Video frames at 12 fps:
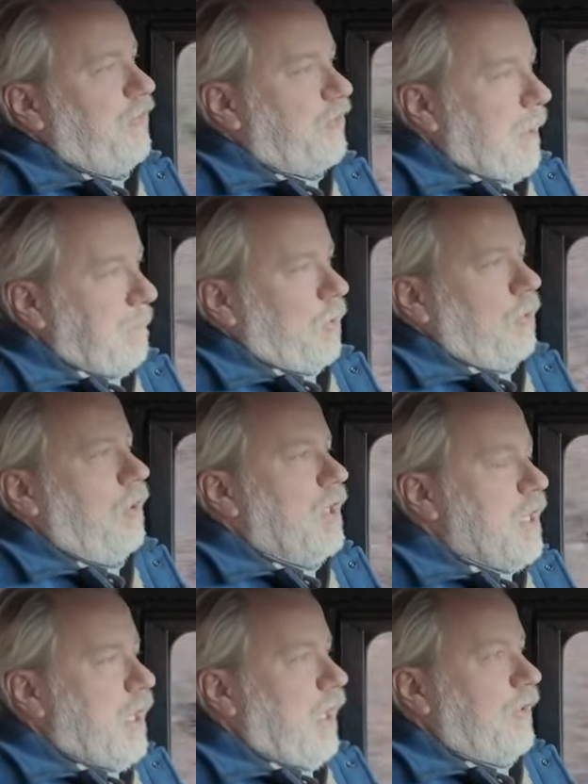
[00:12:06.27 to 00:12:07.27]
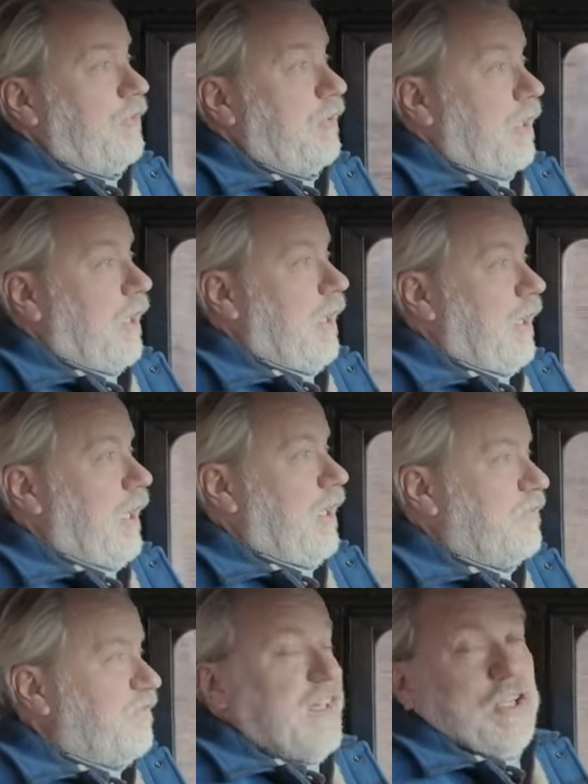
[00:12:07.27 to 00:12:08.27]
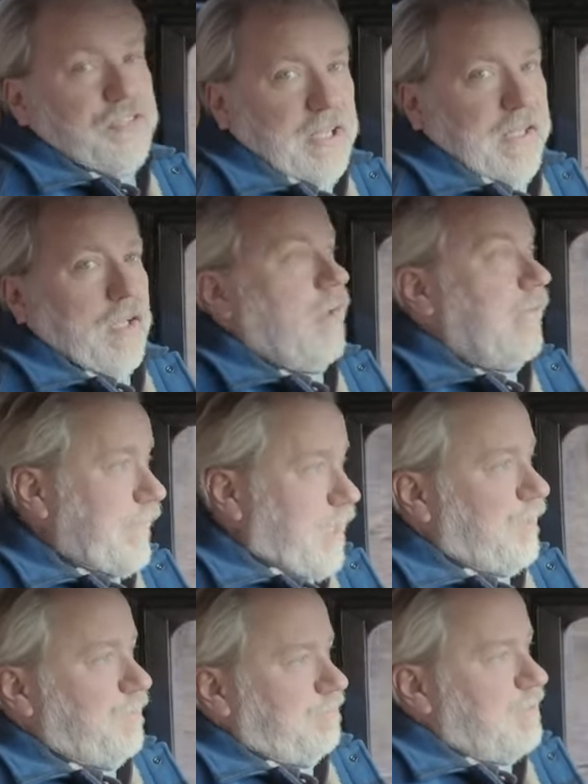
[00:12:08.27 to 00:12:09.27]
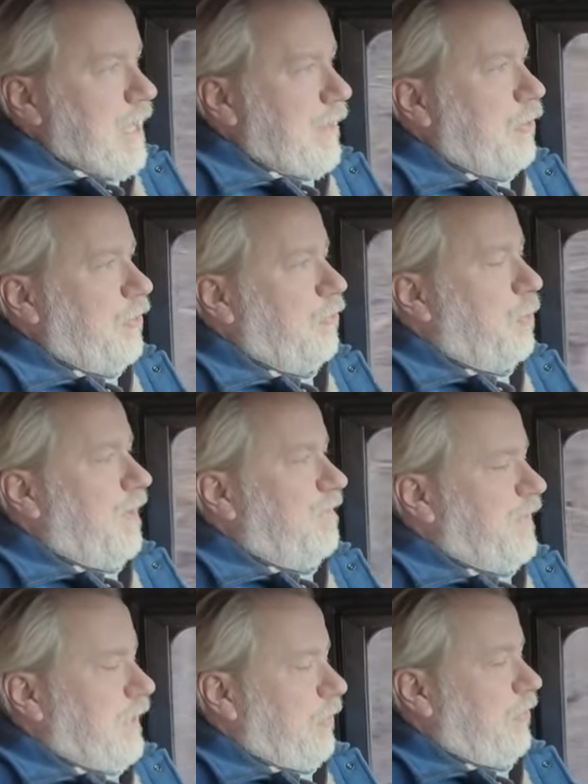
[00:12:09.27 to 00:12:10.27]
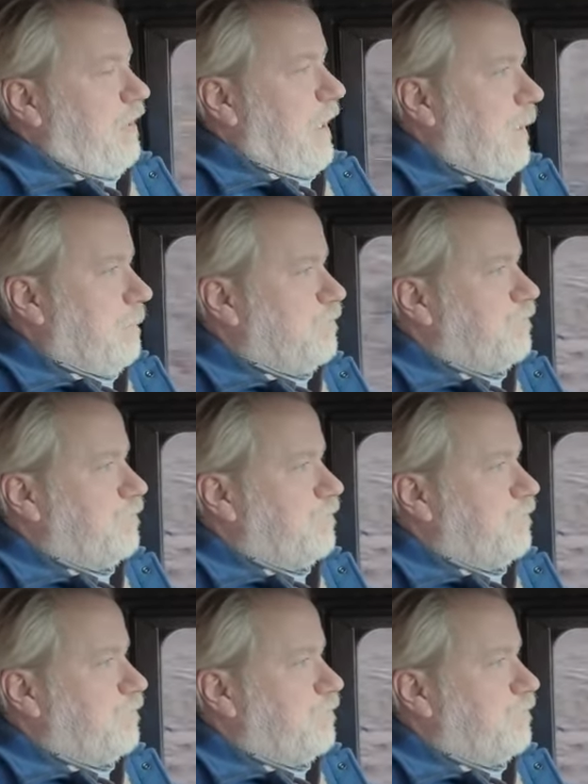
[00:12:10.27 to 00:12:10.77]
supple. It's a, it feels like a glove leather is what it feels like.